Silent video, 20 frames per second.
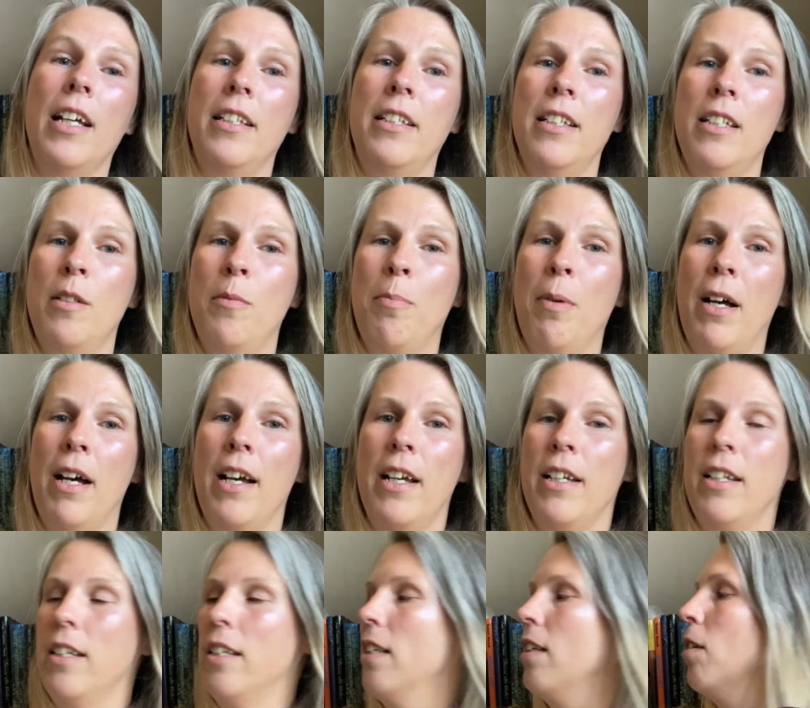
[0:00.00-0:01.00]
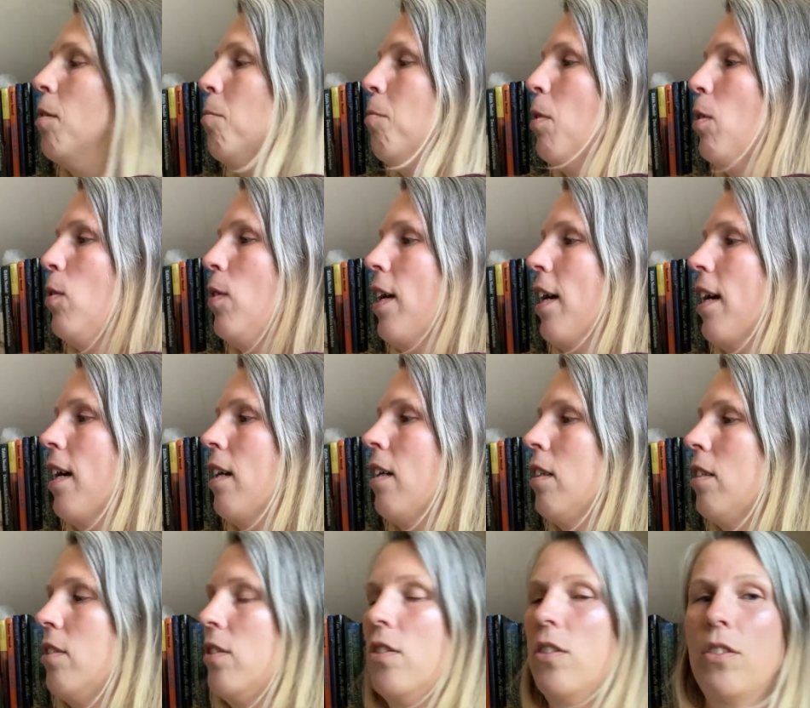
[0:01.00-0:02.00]
did buy a
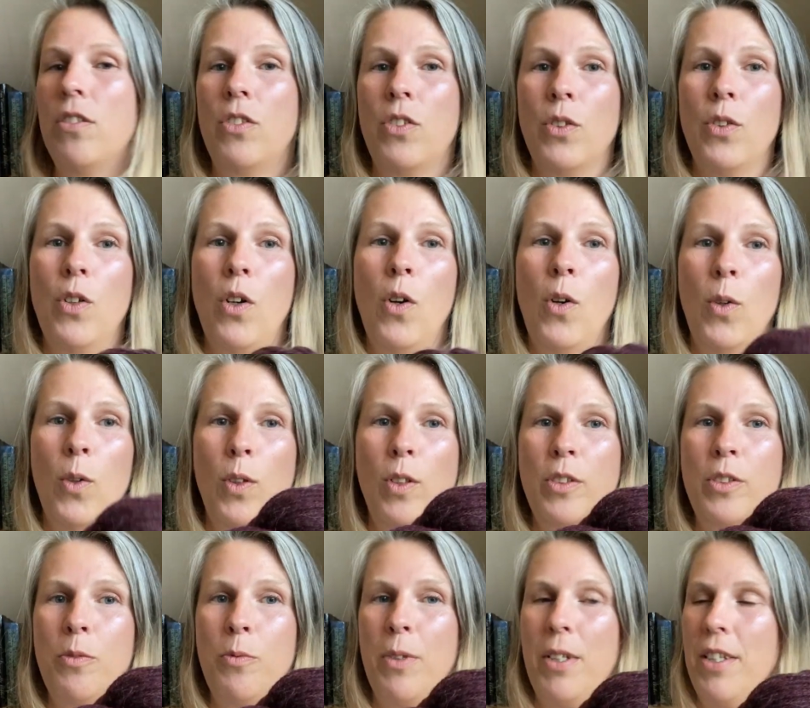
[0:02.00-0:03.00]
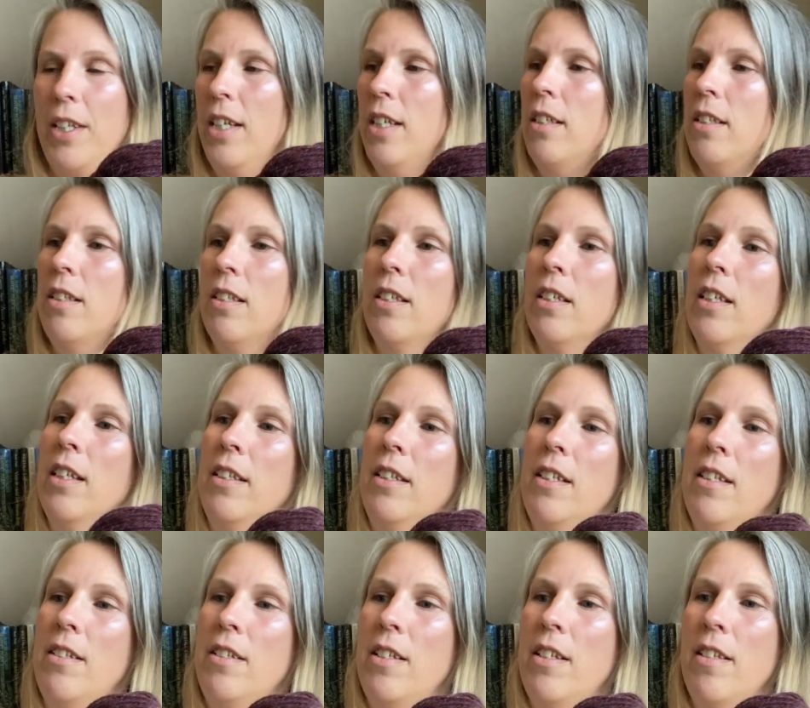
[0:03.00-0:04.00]
mohair to hold with it, and
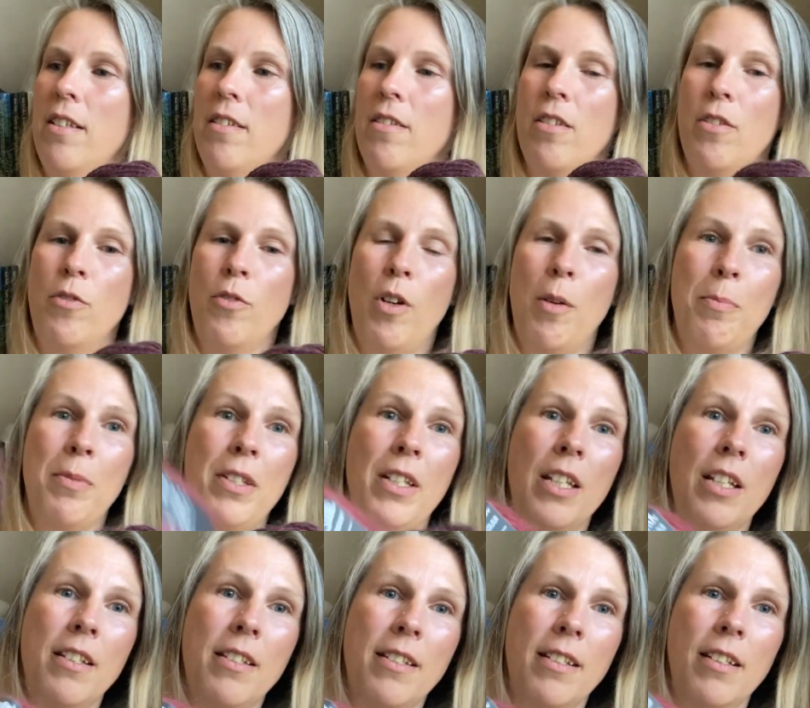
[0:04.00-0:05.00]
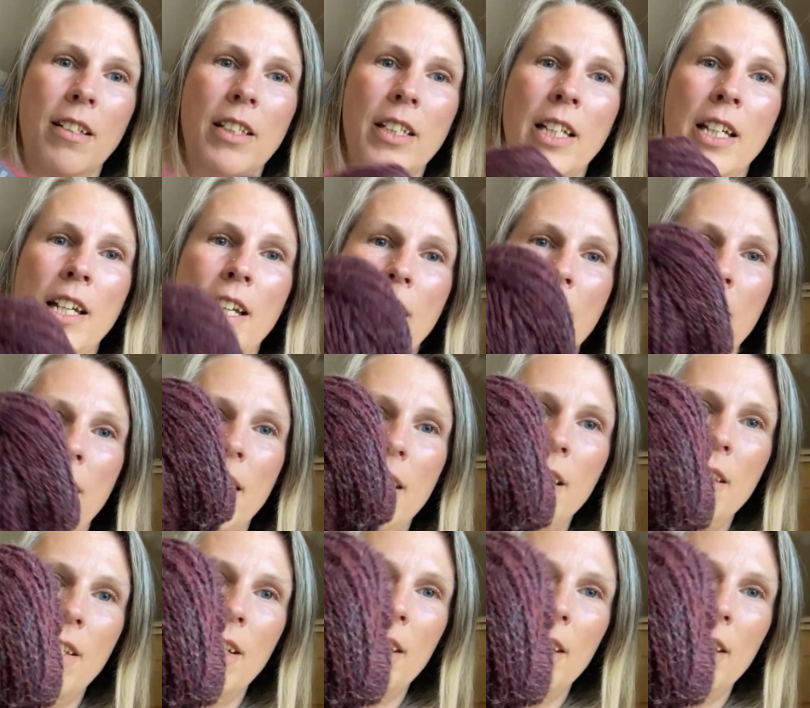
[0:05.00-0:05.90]
this is the Drops Kid Silk. It is a